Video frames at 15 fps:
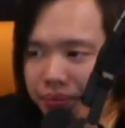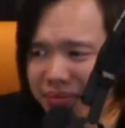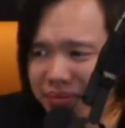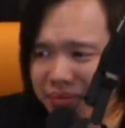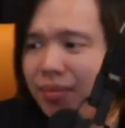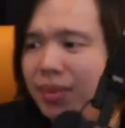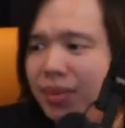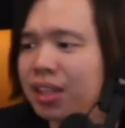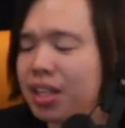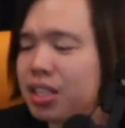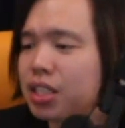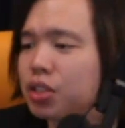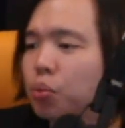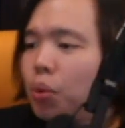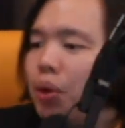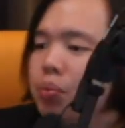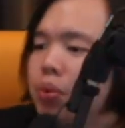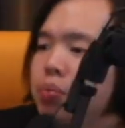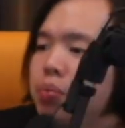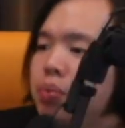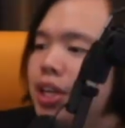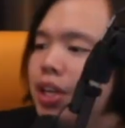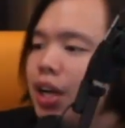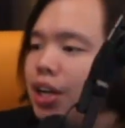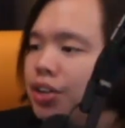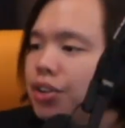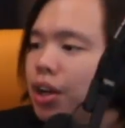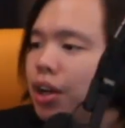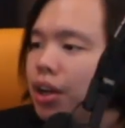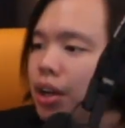This is what we'll be
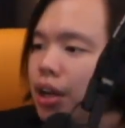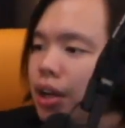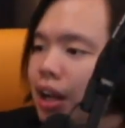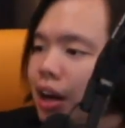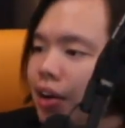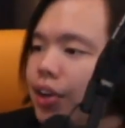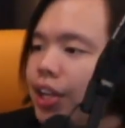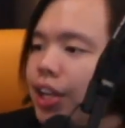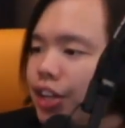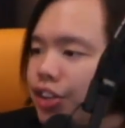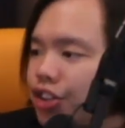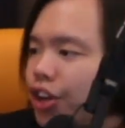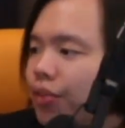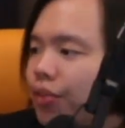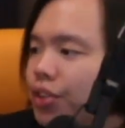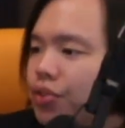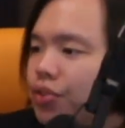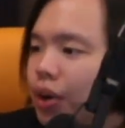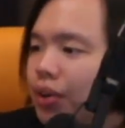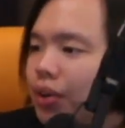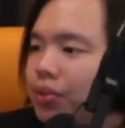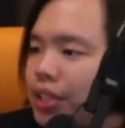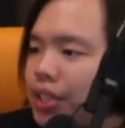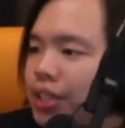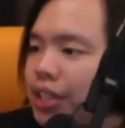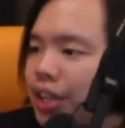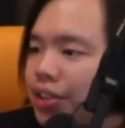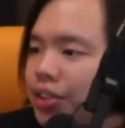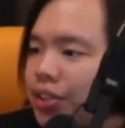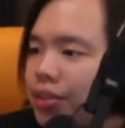covering and sharing throughout this
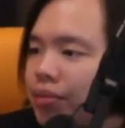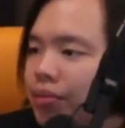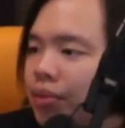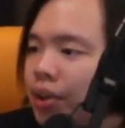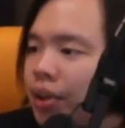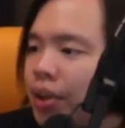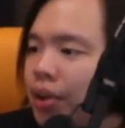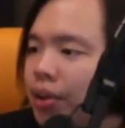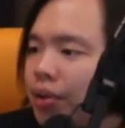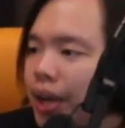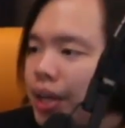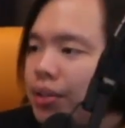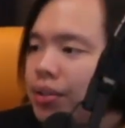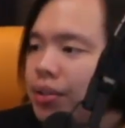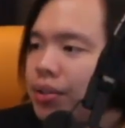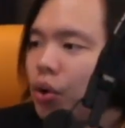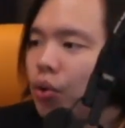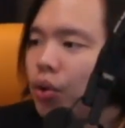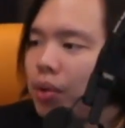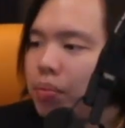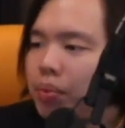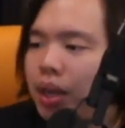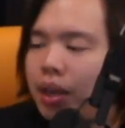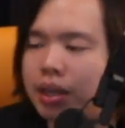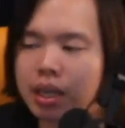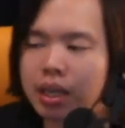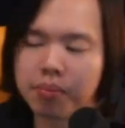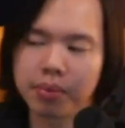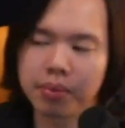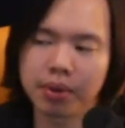session. Great. So keep
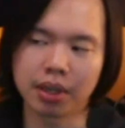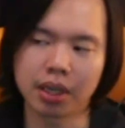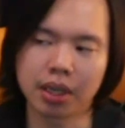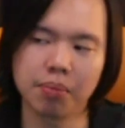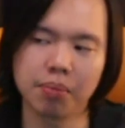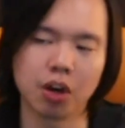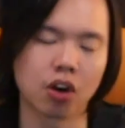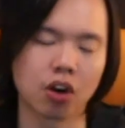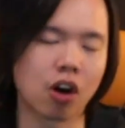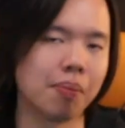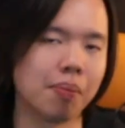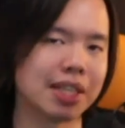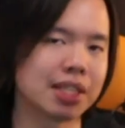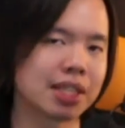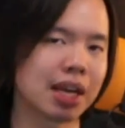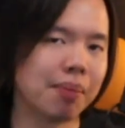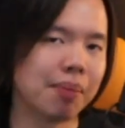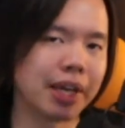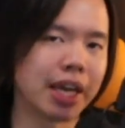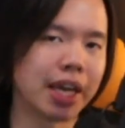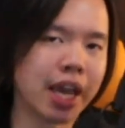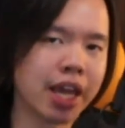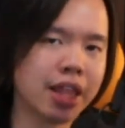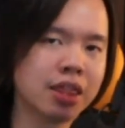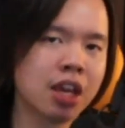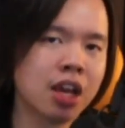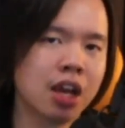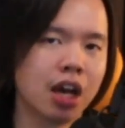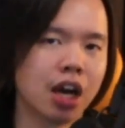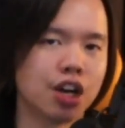your comments coming in
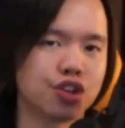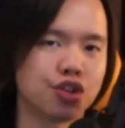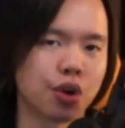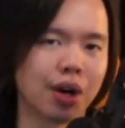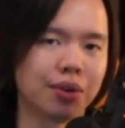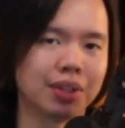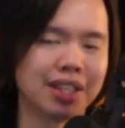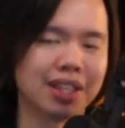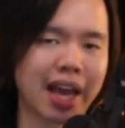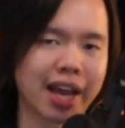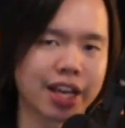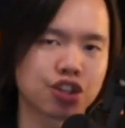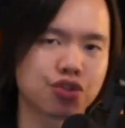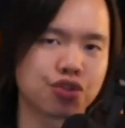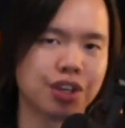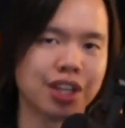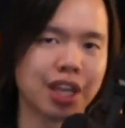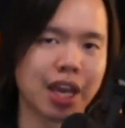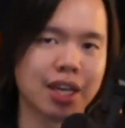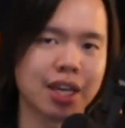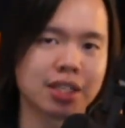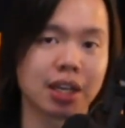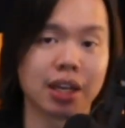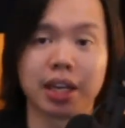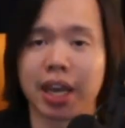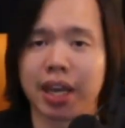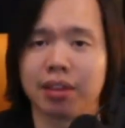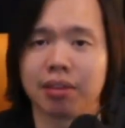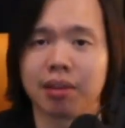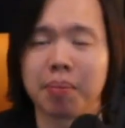throughout the next 3 days.
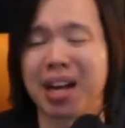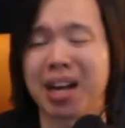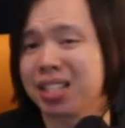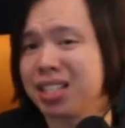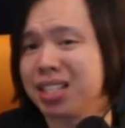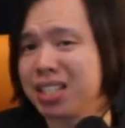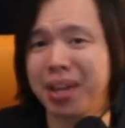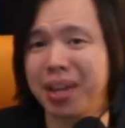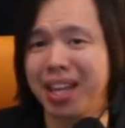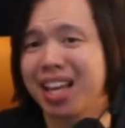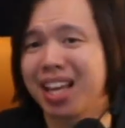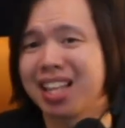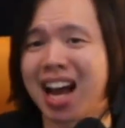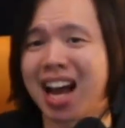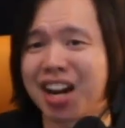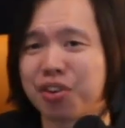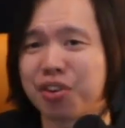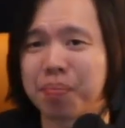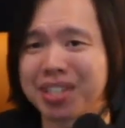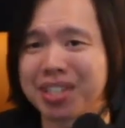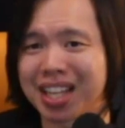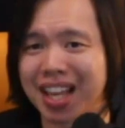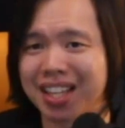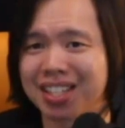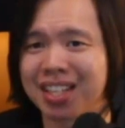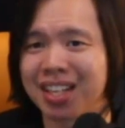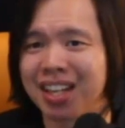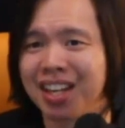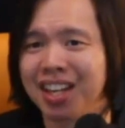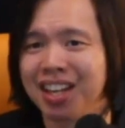Again, participate at 100%.
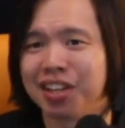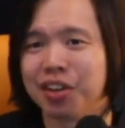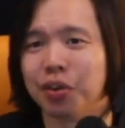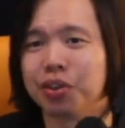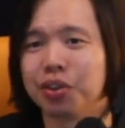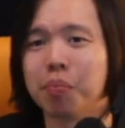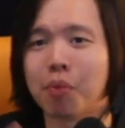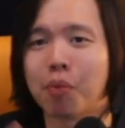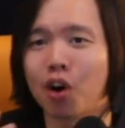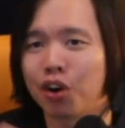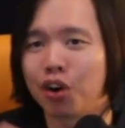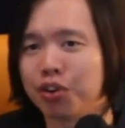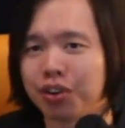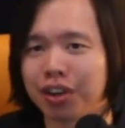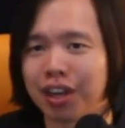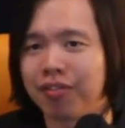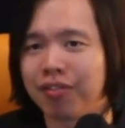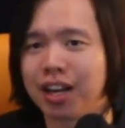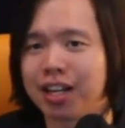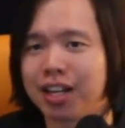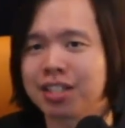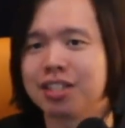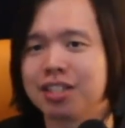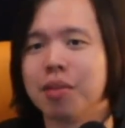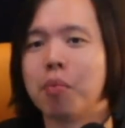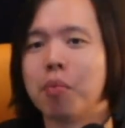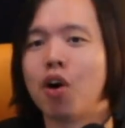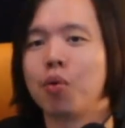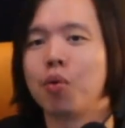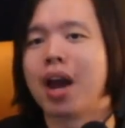The more you give us, the
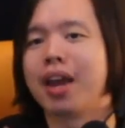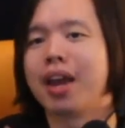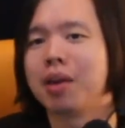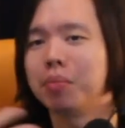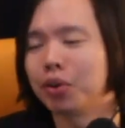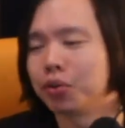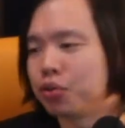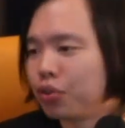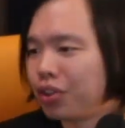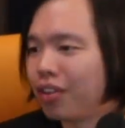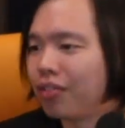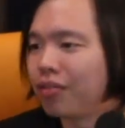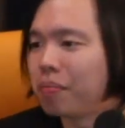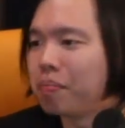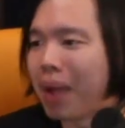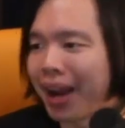more we are able to give back.